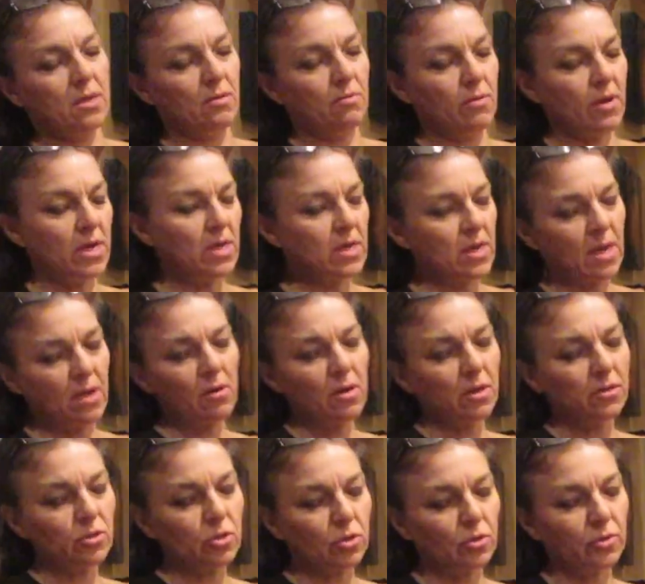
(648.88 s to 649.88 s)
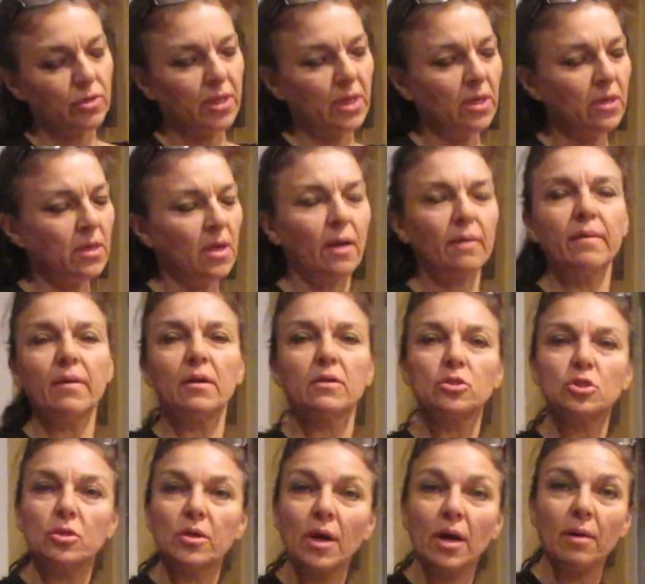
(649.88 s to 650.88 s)
right now. I'll screw it in, and then I'll
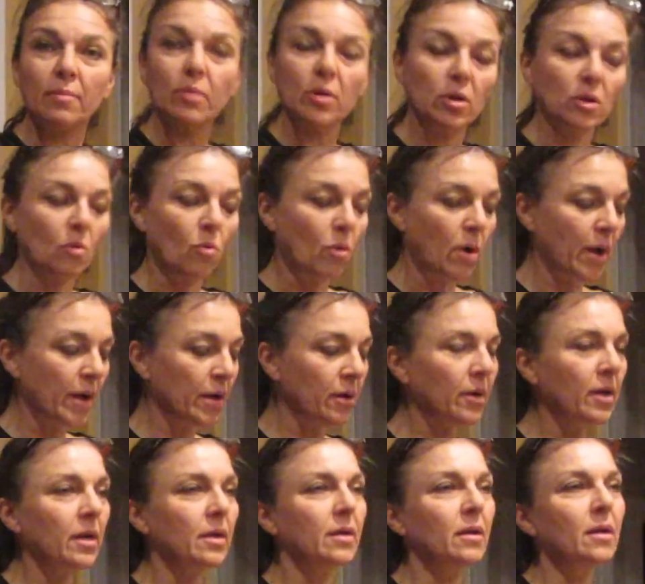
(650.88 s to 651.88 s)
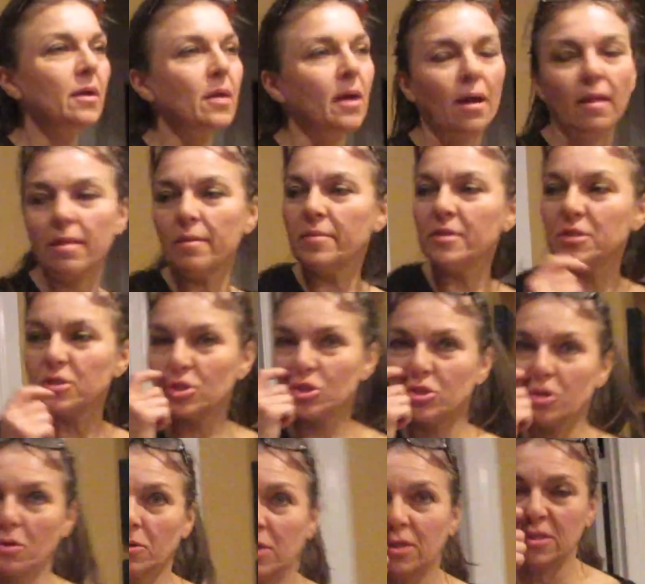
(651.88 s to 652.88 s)
show you how I'm gonna wire it. Let me
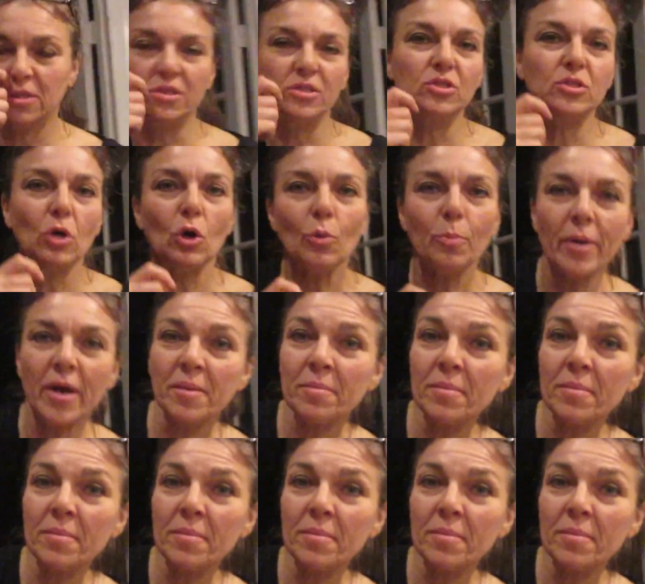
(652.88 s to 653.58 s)
show you the soap I